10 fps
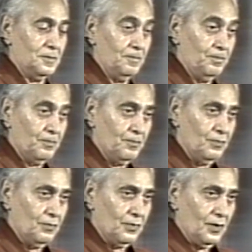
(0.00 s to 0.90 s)
me this.
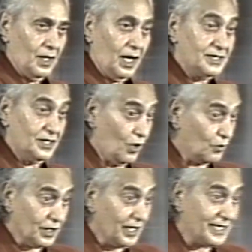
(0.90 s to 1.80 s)
I
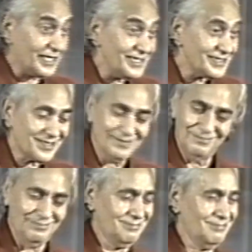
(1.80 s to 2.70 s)
said, how can I
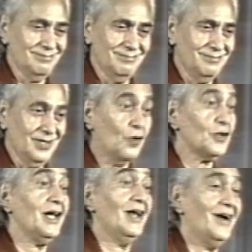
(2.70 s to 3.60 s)
teach it?
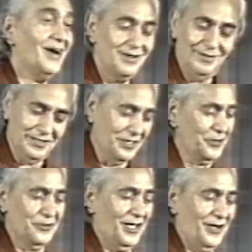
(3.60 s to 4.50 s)
How can I learn?
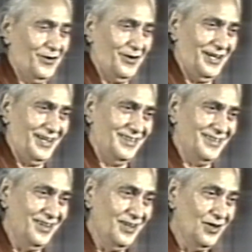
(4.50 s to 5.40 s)
You cannot
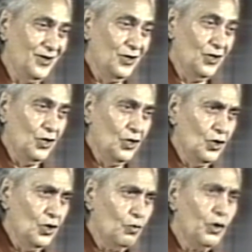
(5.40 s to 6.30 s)
learn.
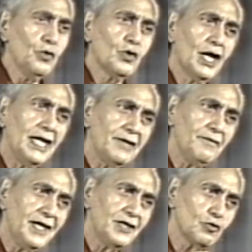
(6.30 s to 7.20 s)
When you
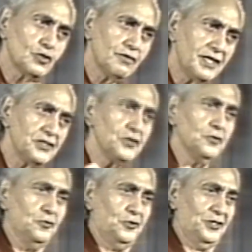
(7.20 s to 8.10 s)
cultivate those
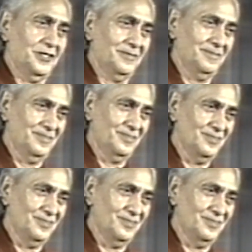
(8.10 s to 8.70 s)
virtues